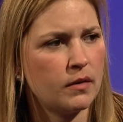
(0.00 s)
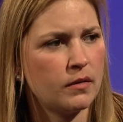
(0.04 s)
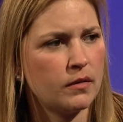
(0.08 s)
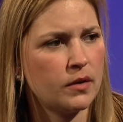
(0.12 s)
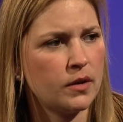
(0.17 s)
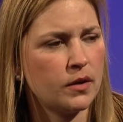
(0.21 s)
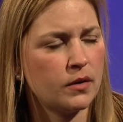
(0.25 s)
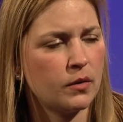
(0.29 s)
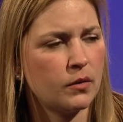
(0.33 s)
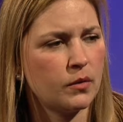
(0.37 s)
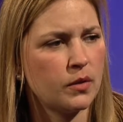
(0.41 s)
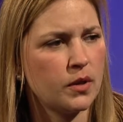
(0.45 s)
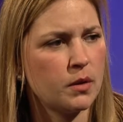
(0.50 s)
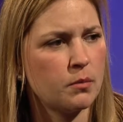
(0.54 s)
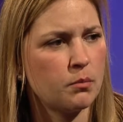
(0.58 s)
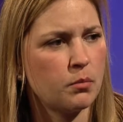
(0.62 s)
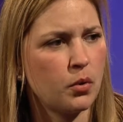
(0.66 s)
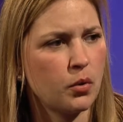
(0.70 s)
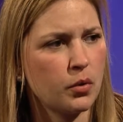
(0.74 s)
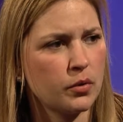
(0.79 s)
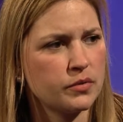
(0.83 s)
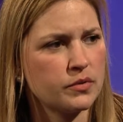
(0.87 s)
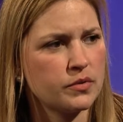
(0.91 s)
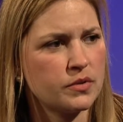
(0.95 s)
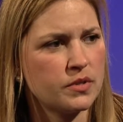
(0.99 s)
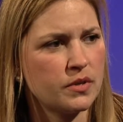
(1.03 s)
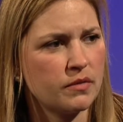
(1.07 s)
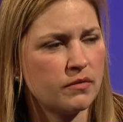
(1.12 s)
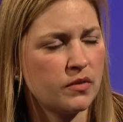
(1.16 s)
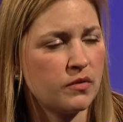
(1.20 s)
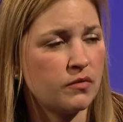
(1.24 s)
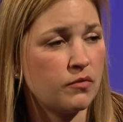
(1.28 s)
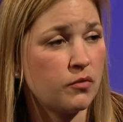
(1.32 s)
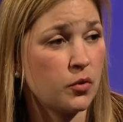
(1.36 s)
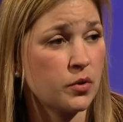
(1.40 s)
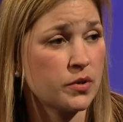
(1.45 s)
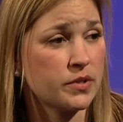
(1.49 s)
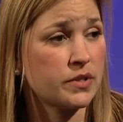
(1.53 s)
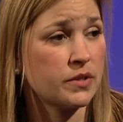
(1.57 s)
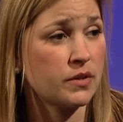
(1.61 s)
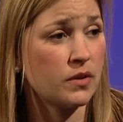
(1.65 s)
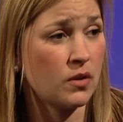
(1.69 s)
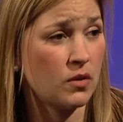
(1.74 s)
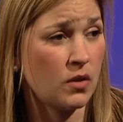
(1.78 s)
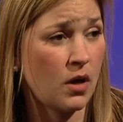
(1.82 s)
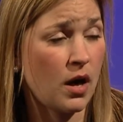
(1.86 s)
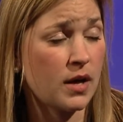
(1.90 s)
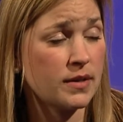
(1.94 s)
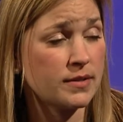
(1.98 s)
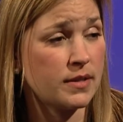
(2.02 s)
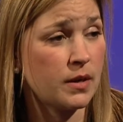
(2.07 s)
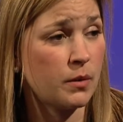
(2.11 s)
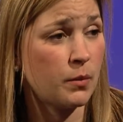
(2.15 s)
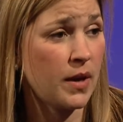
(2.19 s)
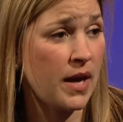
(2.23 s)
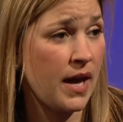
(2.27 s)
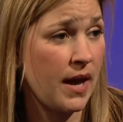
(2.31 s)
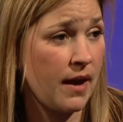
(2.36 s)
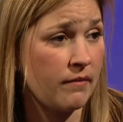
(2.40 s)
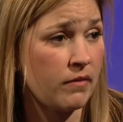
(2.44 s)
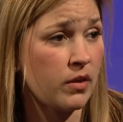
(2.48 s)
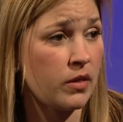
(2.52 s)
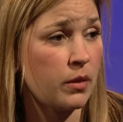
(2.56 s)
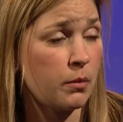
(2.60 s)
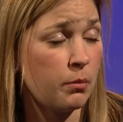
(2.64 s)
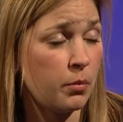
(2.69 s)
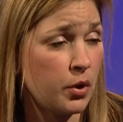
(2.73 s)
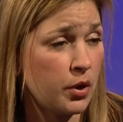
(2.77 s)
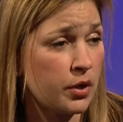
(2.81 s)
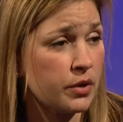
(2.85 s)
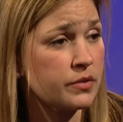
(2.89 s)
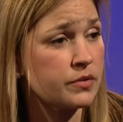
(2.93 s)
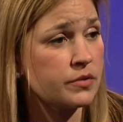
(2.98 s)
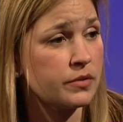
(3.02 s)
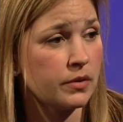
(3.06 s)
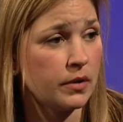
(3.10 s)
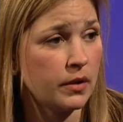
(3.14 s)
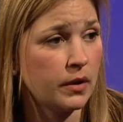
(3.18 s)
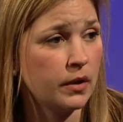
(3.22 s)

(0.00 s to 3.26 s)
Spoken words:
you know, the importance of enforcing the laws that we have on the books